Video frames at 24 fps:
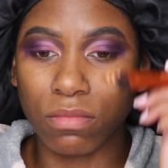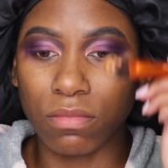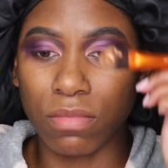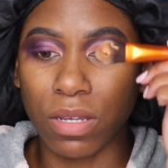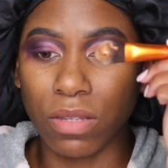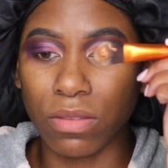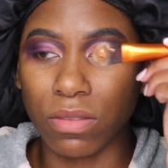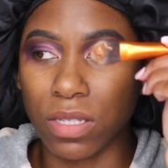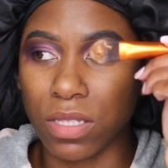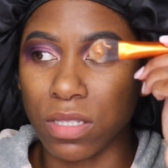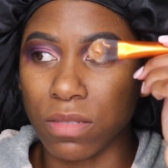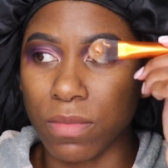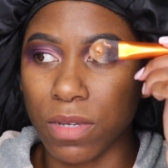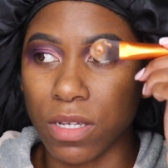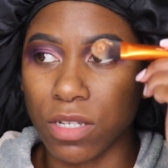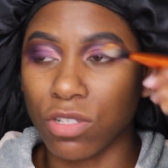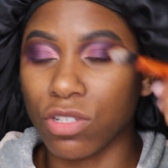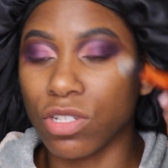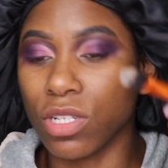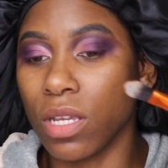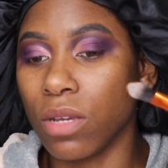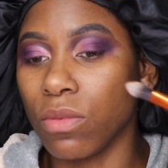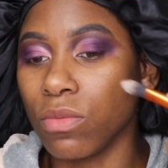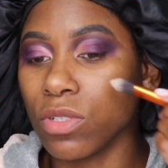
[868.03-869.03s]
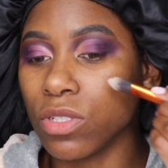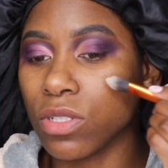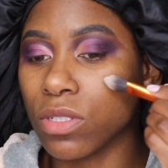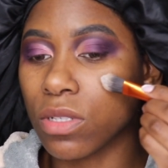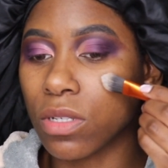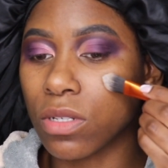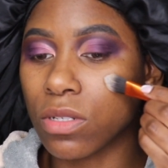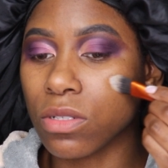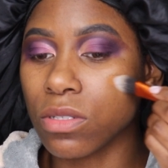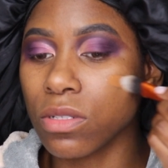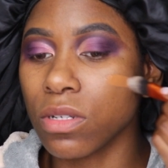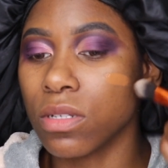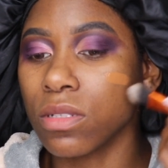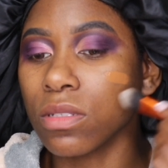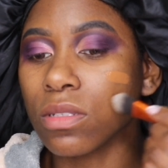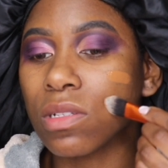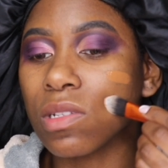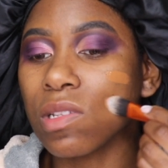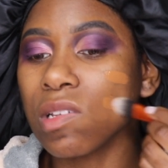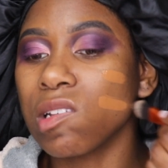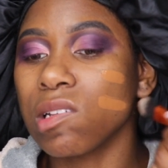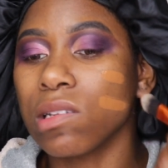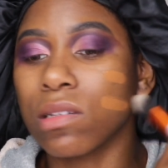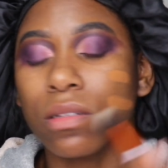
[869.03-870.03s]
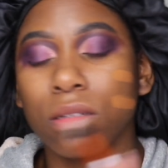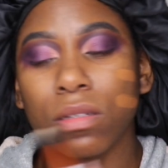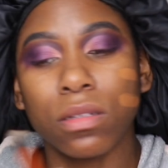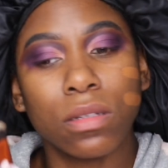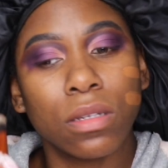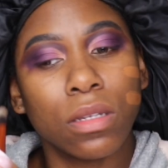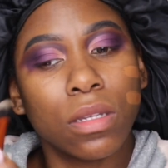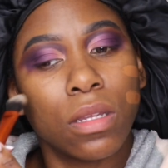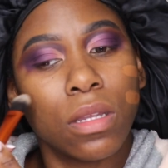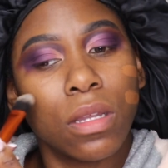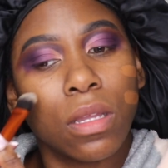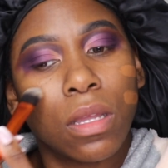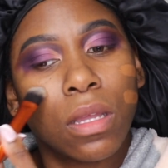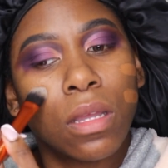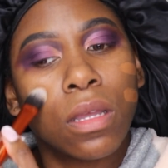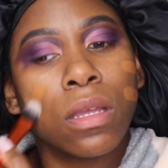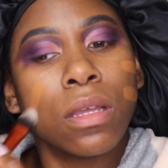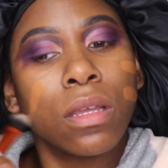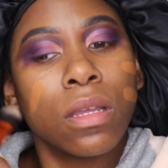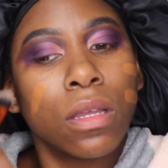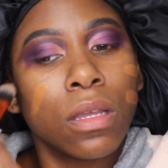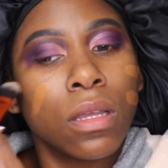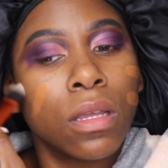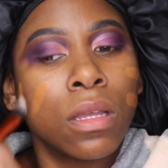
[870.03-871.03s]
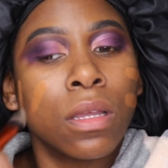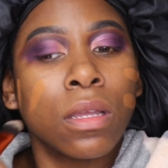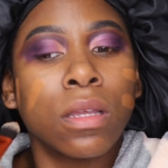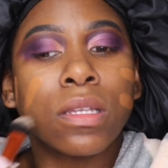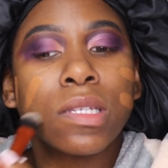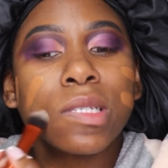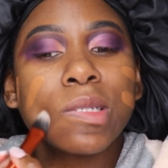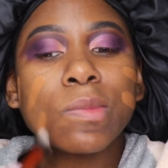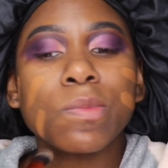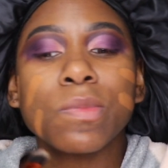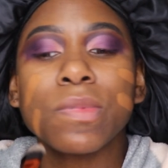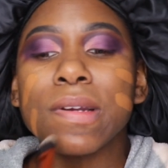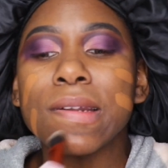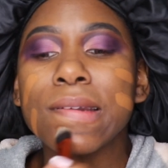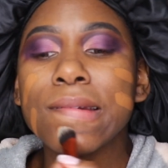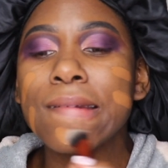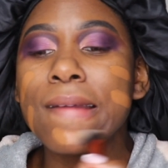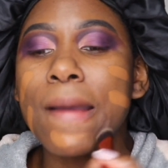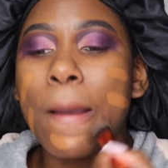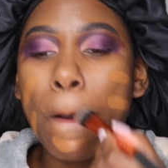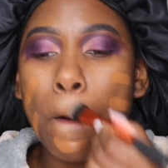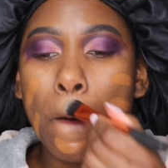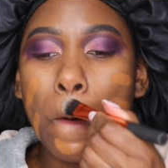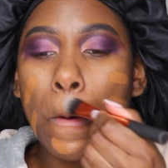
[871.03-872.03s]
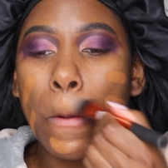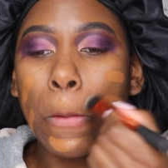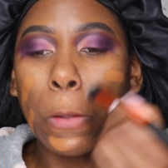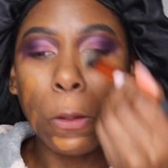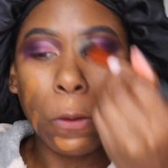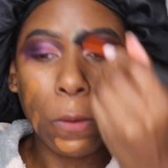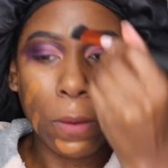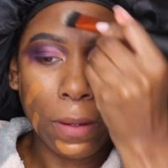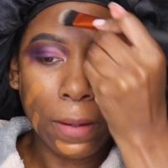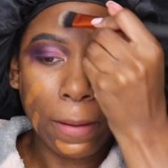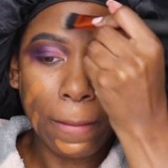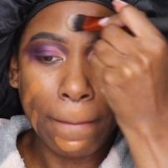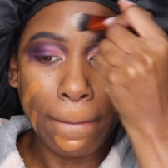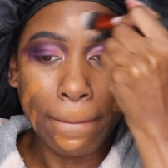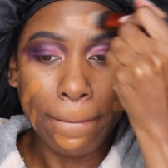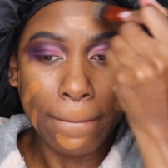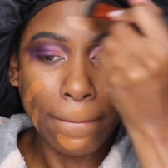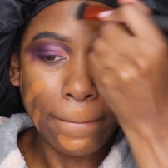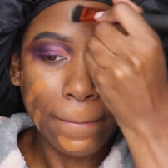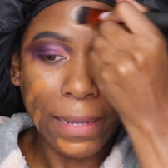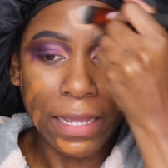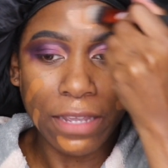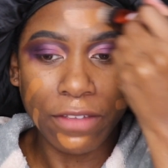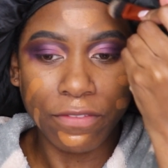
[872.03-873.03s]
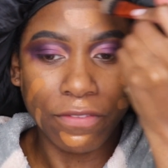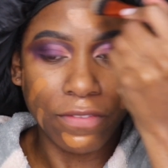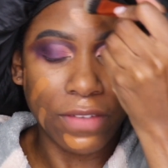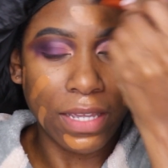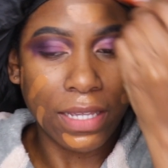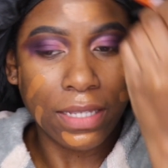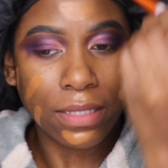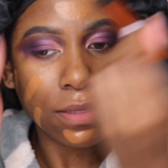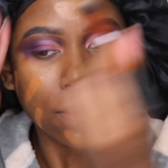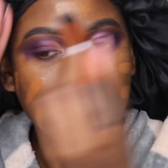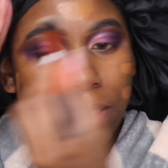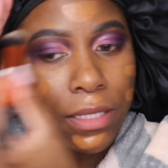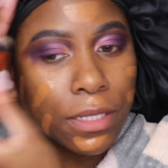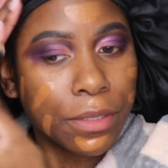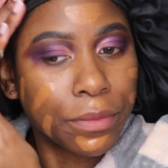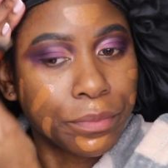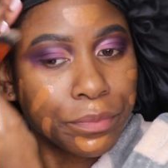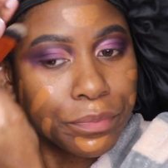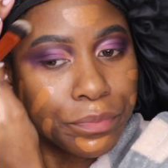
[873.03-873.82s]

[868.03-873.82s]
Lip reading: about this much, and we're just gonna start to like spread it out all on my face.